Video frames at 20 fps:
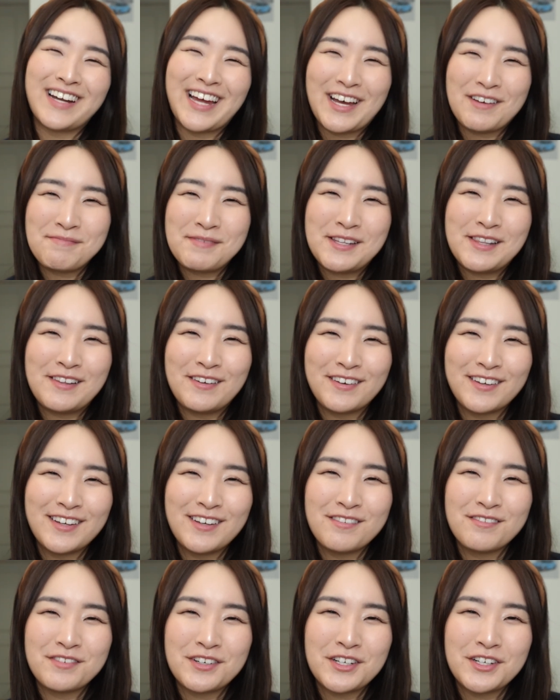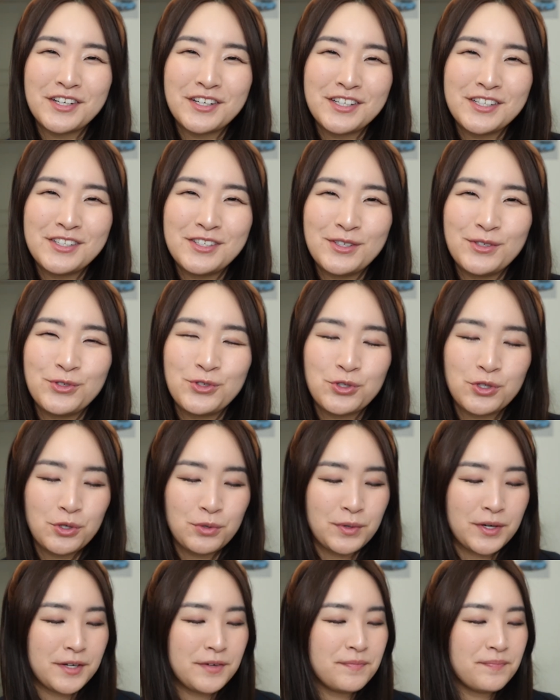have been looking for a good neutral
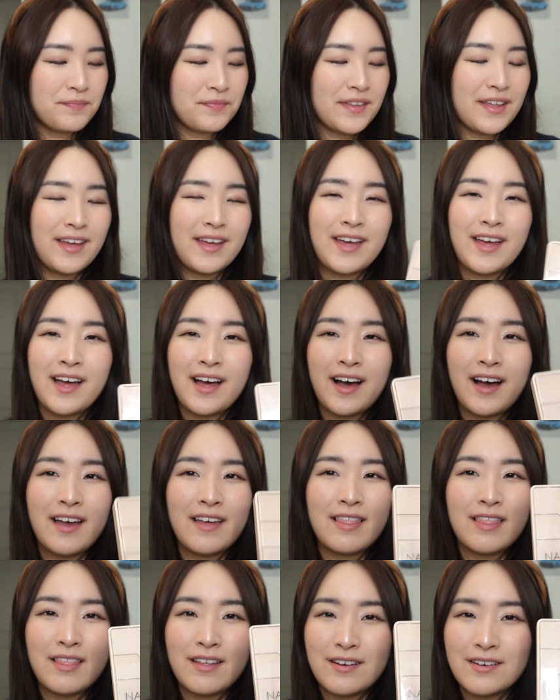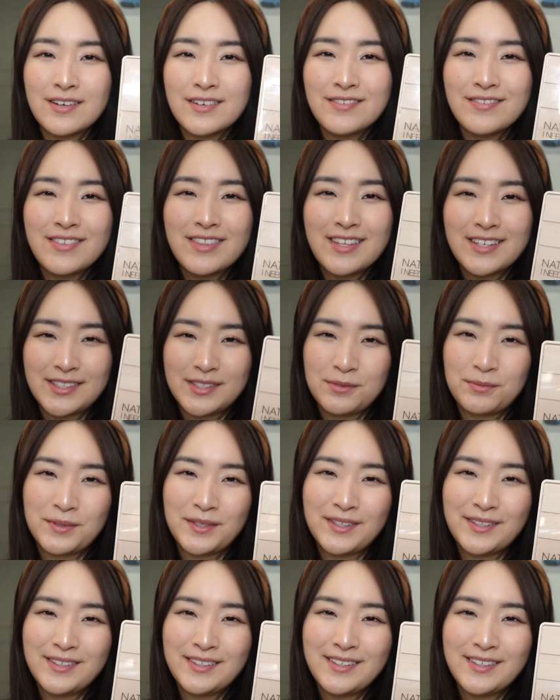one, I love this
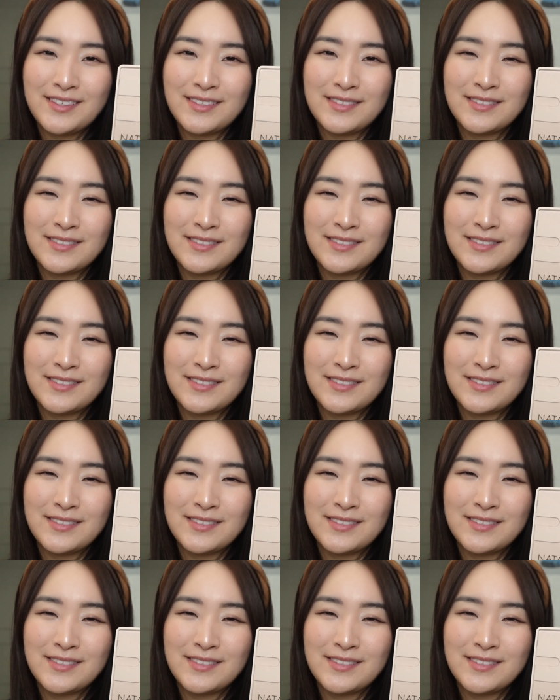one.